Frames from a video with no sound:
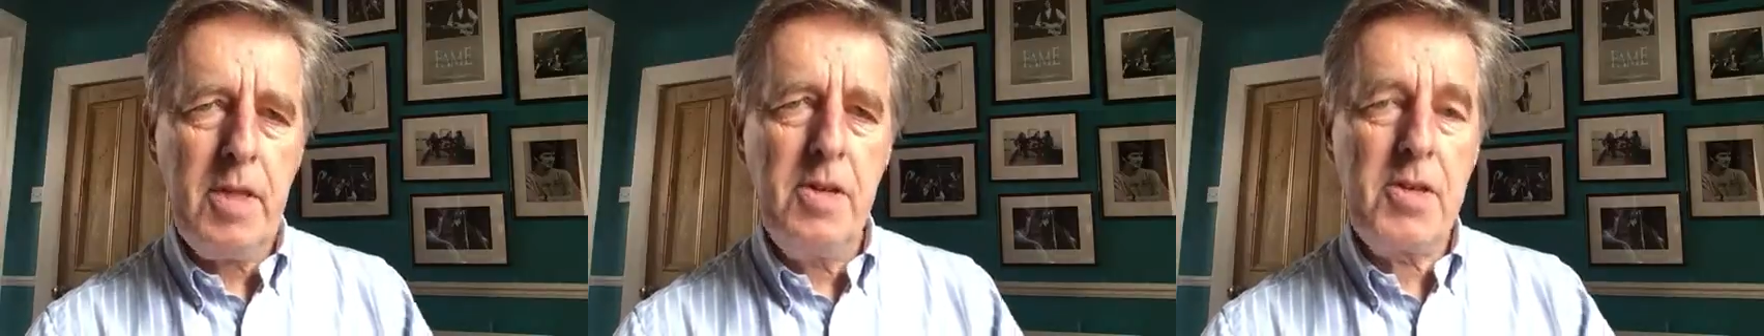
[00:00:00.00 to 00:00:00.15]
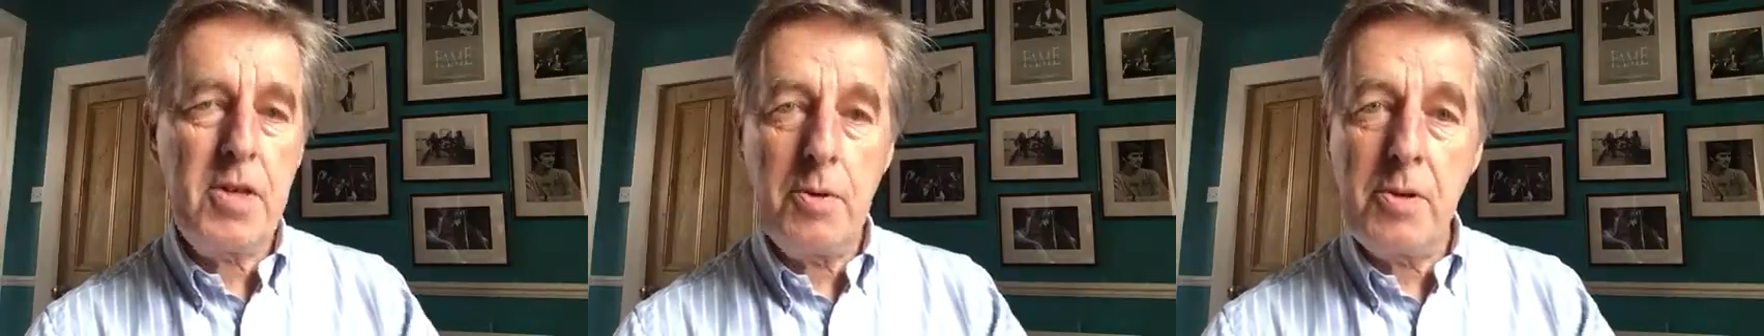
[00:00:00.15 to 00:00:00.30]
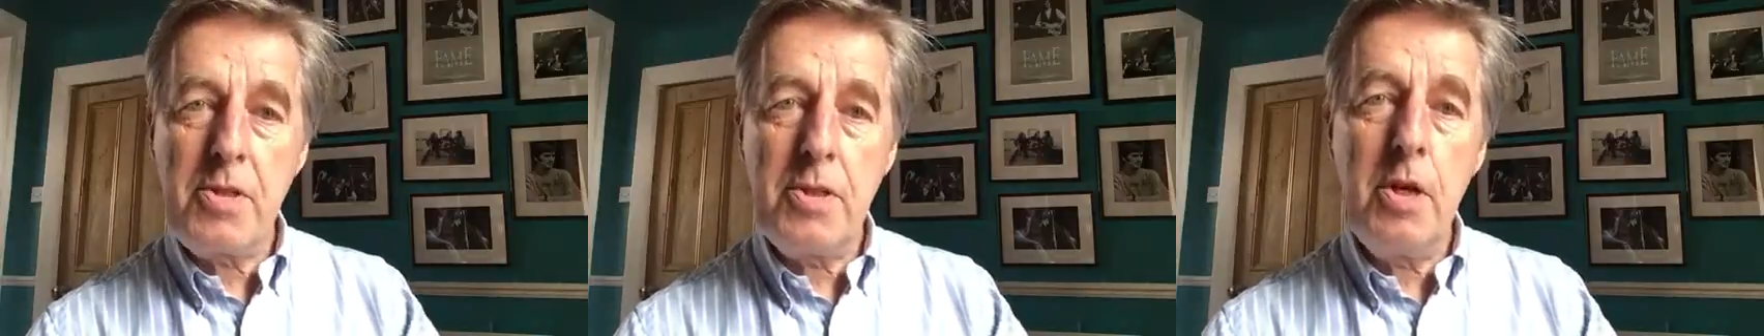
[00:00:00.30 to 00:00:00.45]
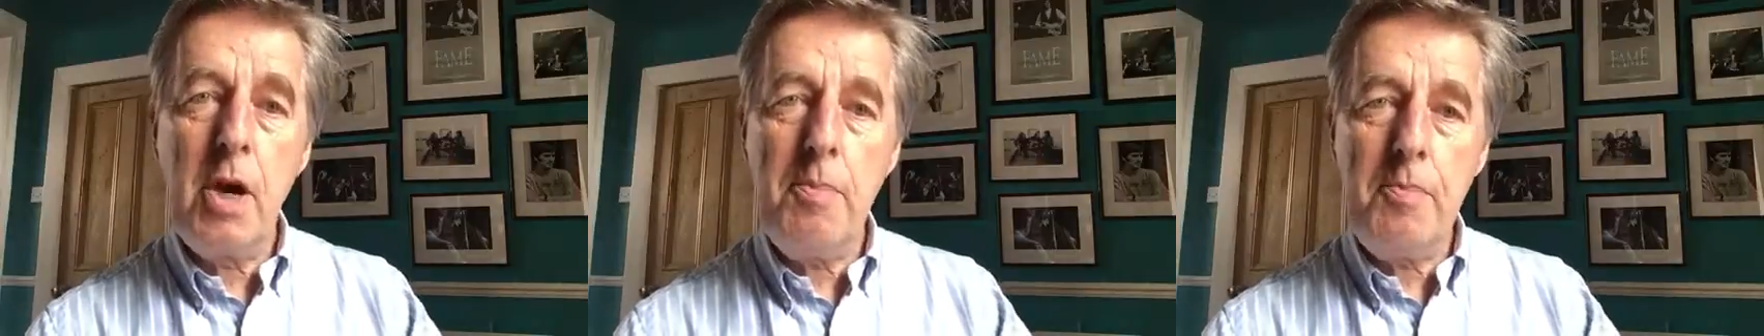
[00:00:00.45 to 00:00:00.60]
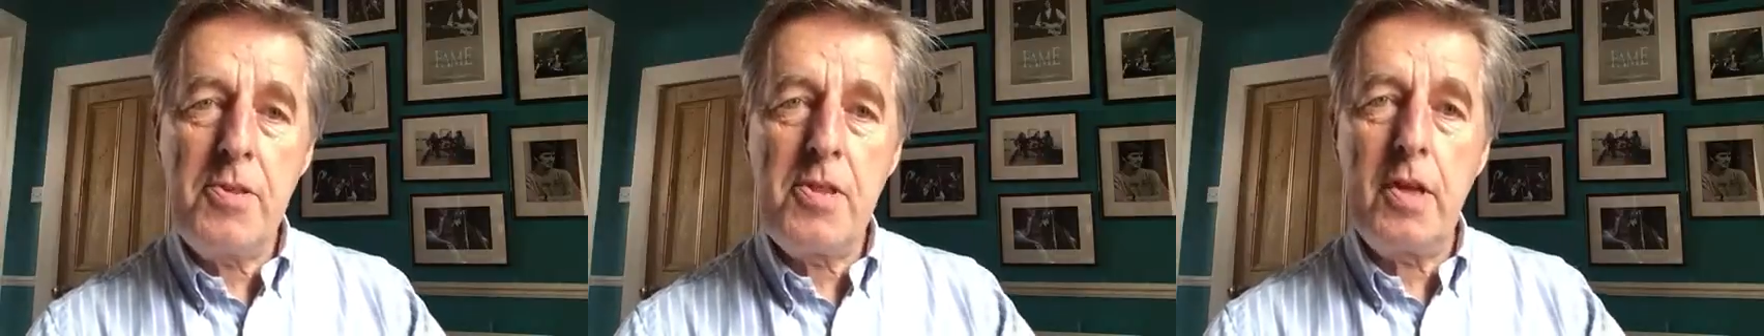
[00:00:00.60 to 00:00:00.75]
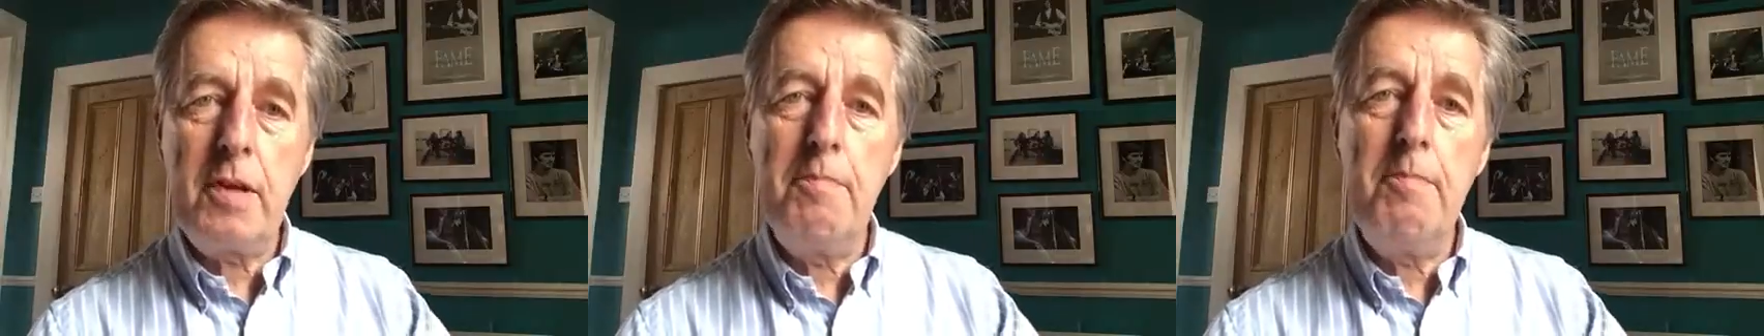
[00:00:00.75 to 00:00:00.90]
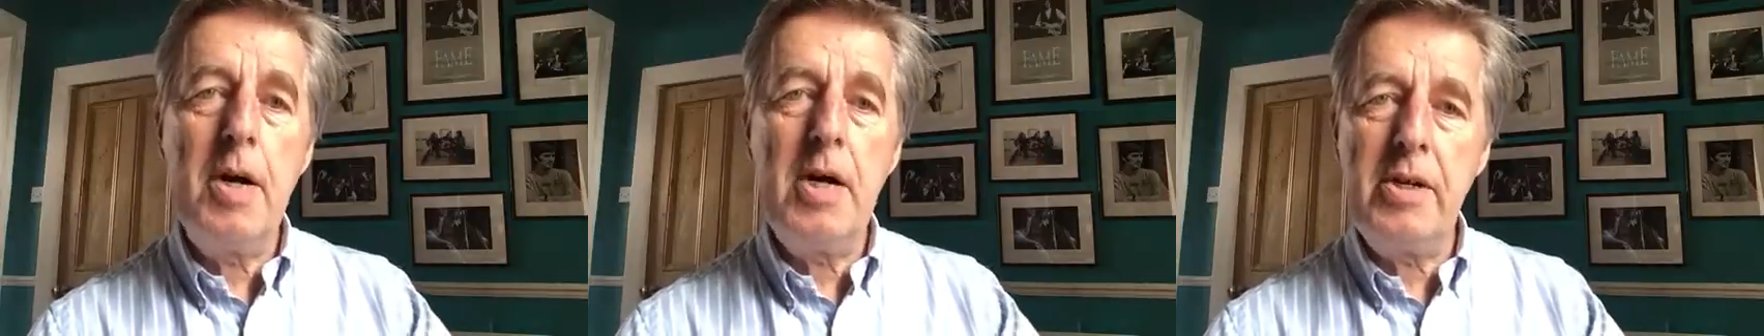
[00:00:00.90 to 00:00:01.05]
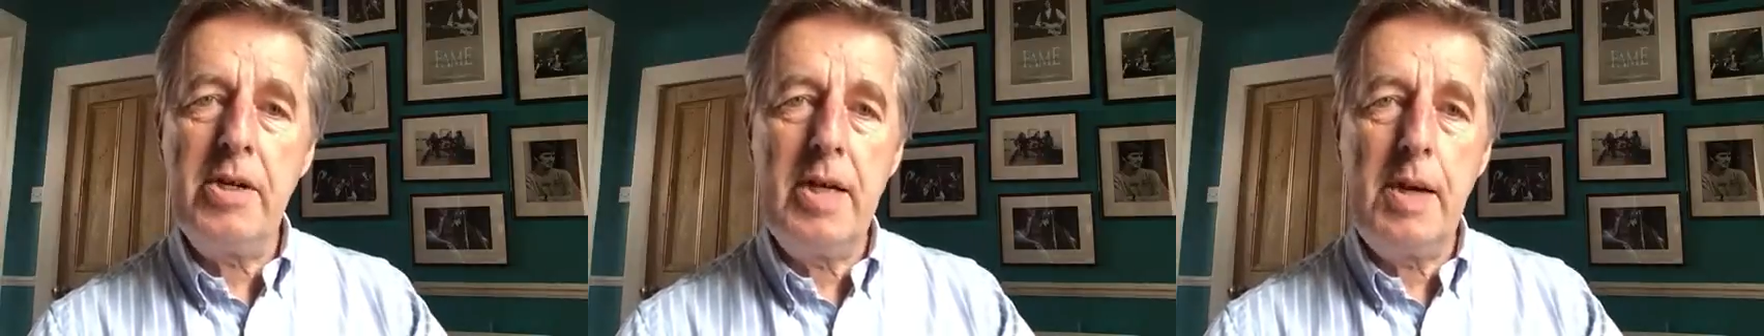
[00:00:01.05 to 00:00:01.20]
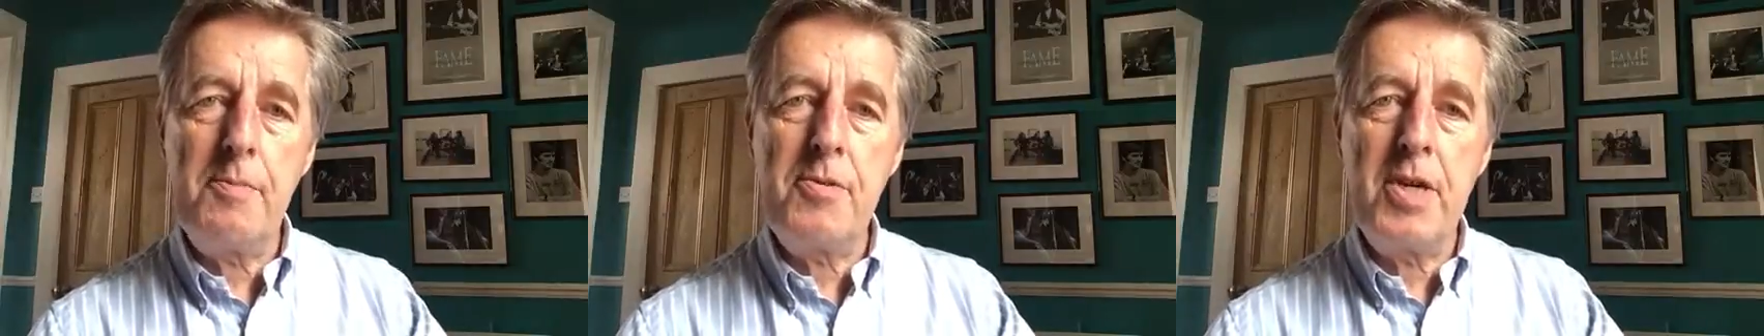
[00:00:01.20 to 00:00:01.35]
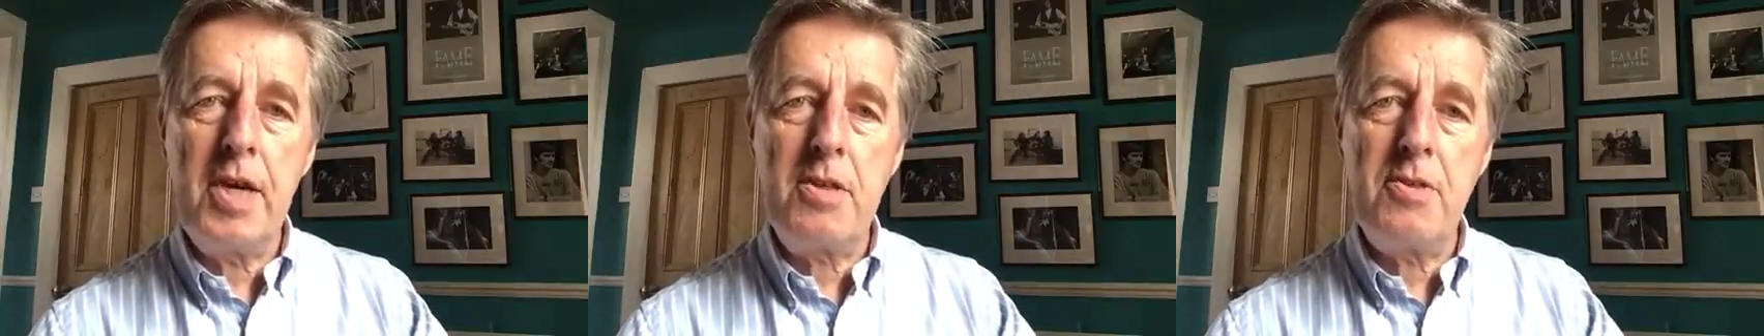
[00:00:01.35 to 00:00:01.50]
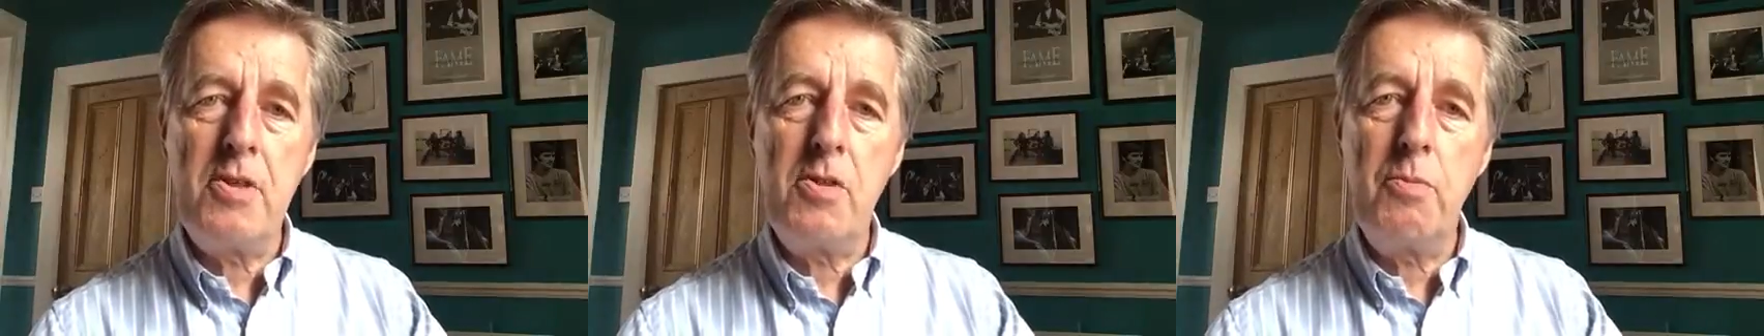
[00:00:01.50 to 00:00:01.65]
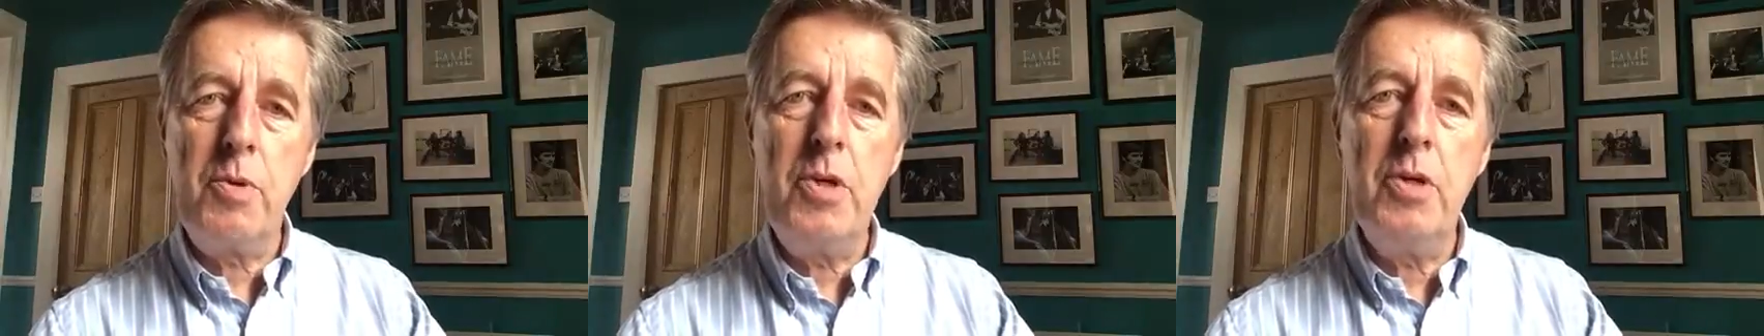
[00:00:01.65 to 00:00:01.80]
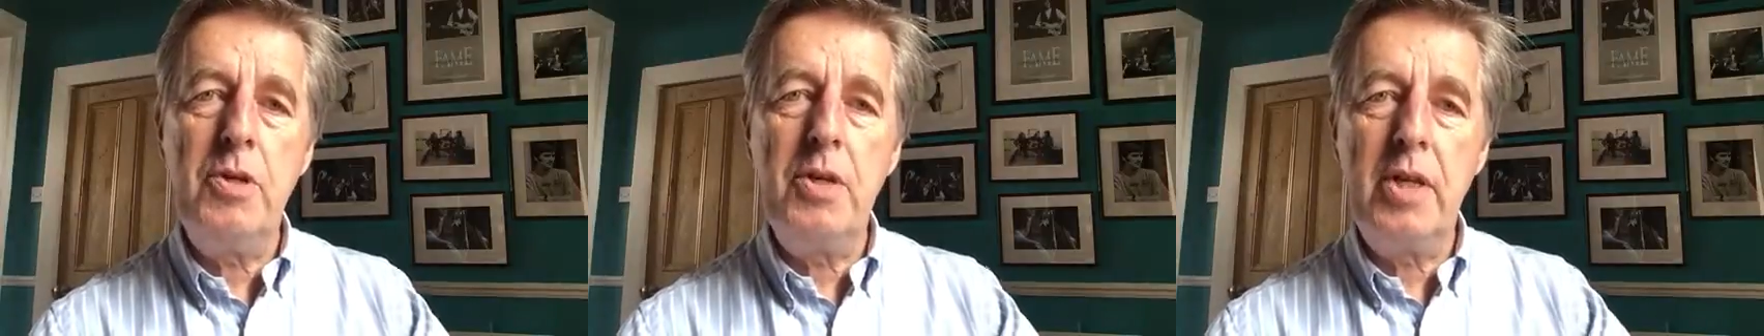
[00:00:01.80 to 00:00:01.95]
So it's the opposite of marking up
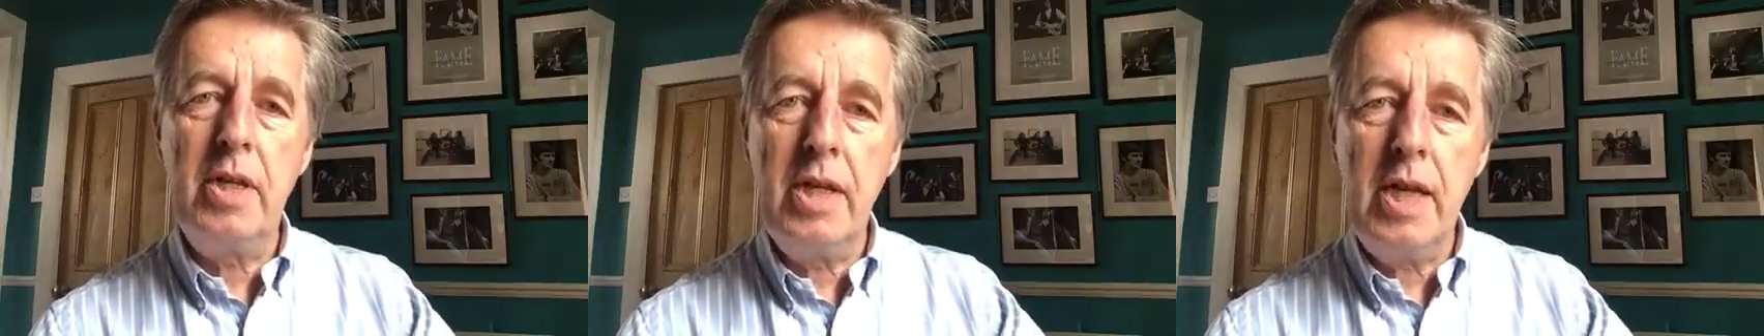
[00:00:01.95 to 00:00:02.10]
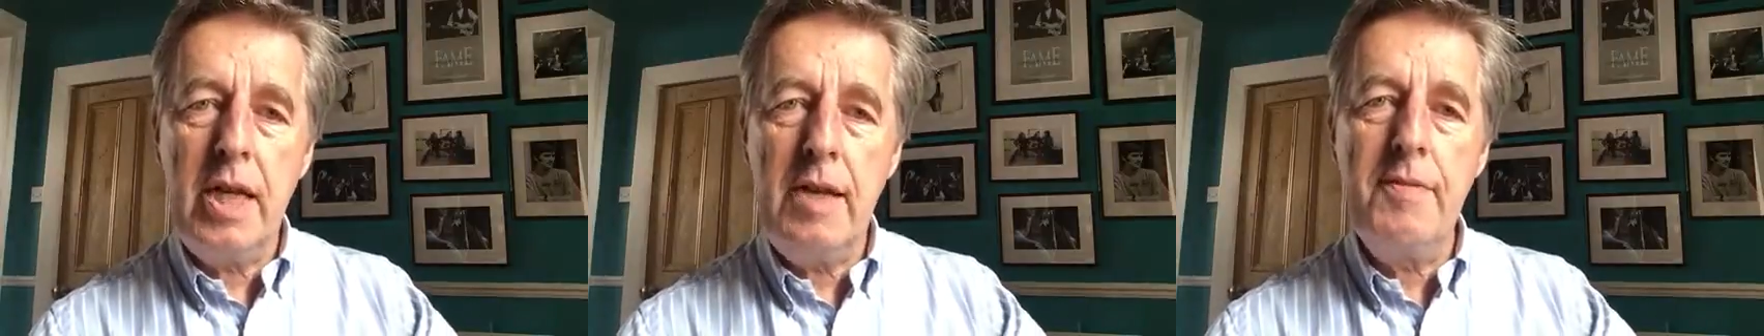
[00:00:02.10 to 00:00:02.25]
sections where you can